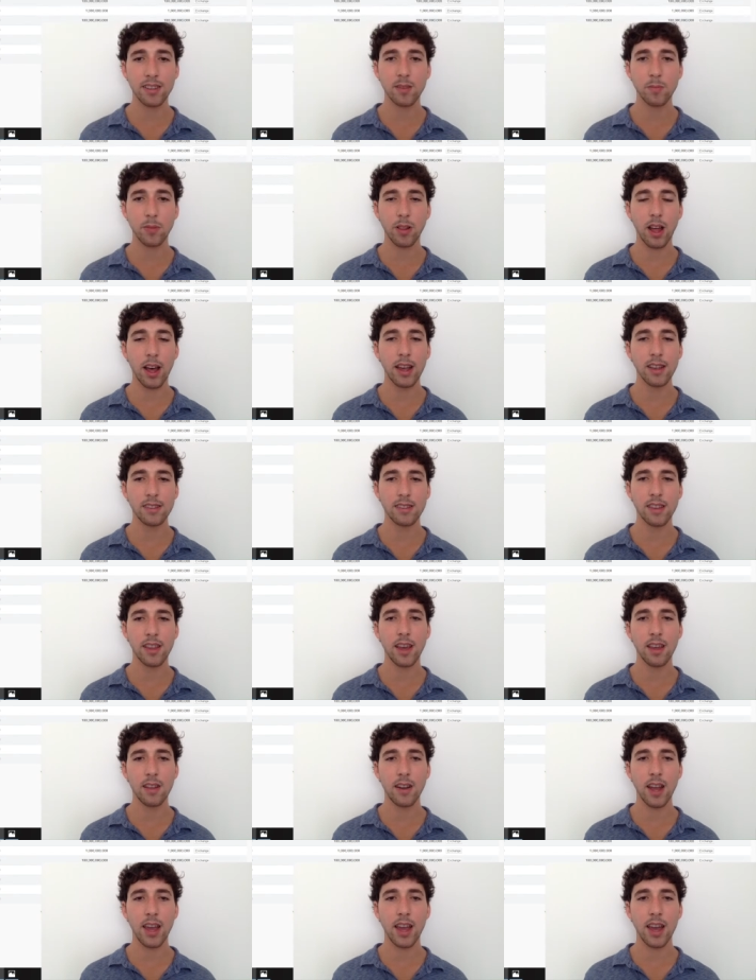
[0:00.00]
supplies, on the
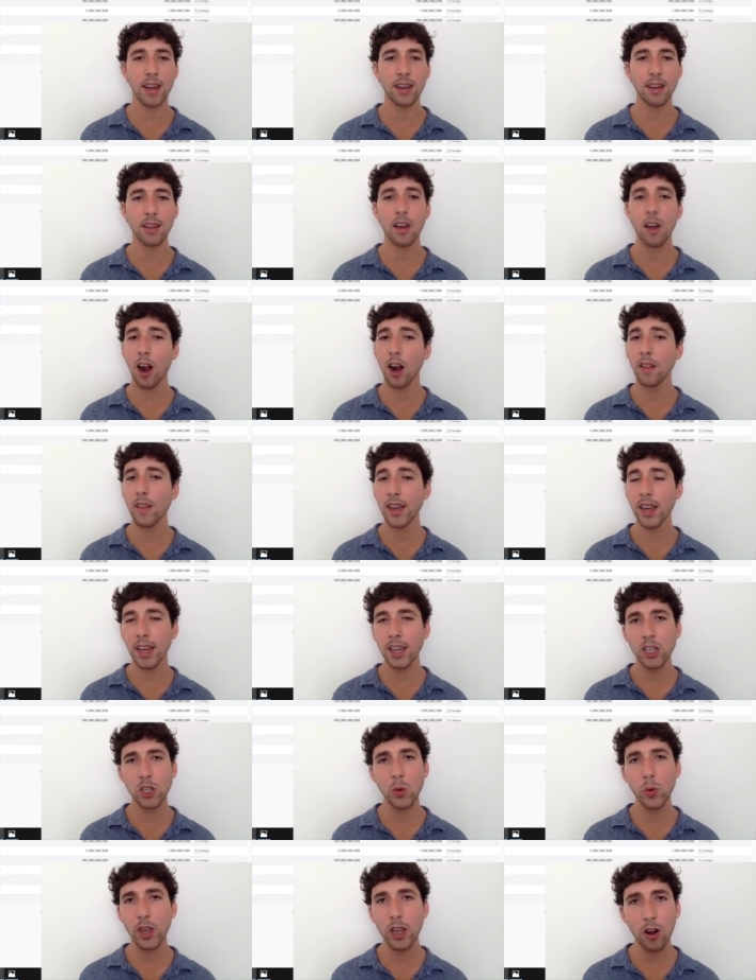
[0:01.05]
other hand, are like
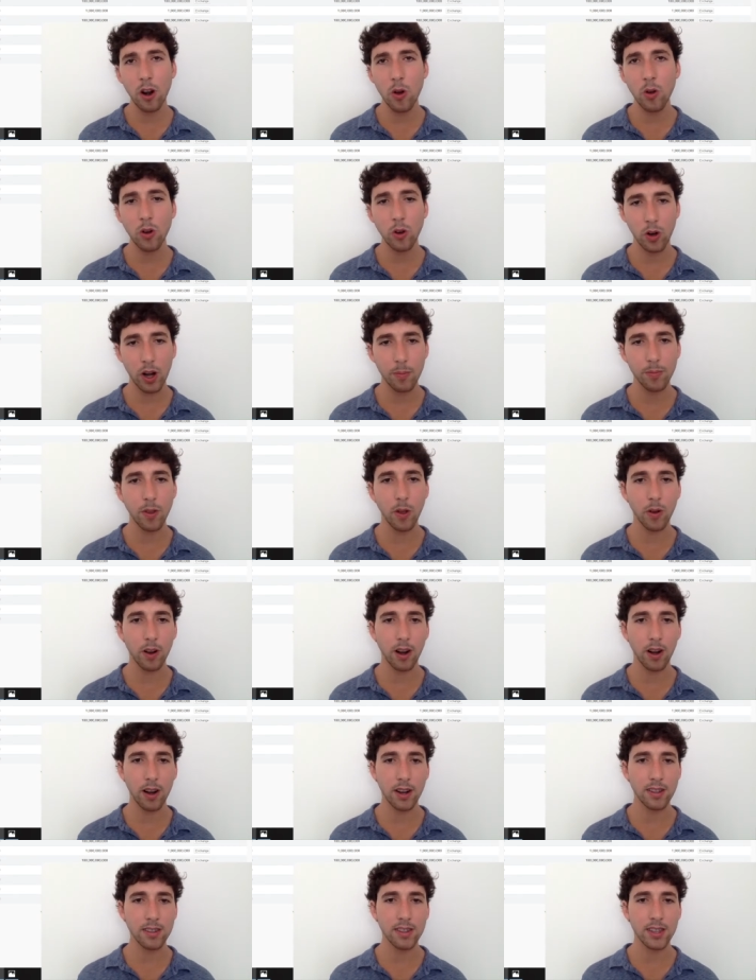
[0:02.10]
issuing your own
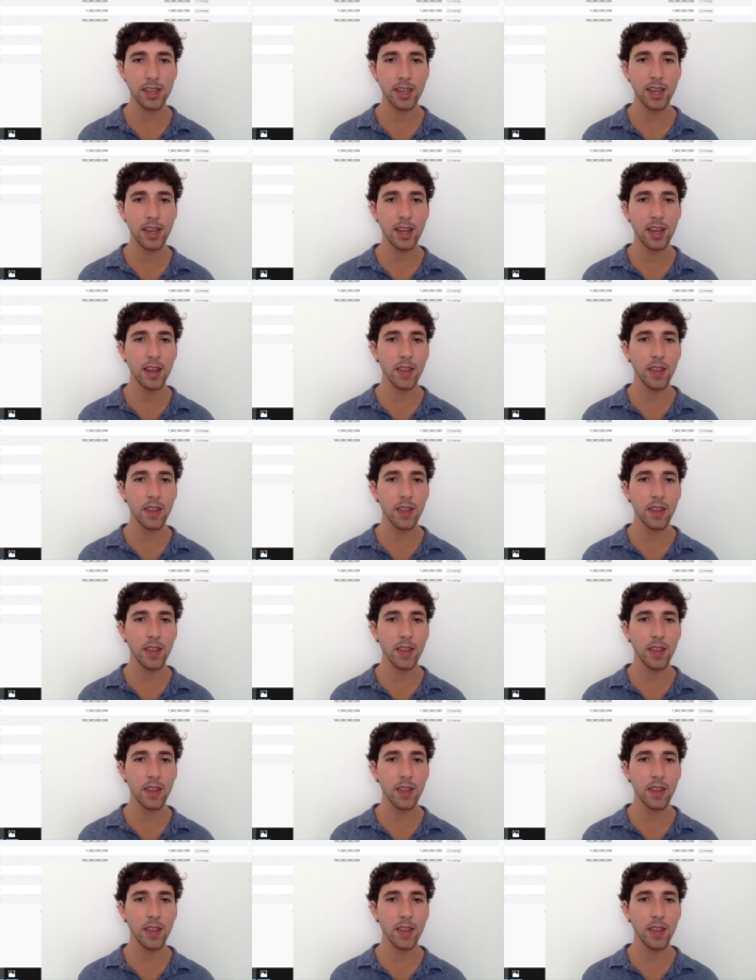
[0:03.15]
cryptocurrency.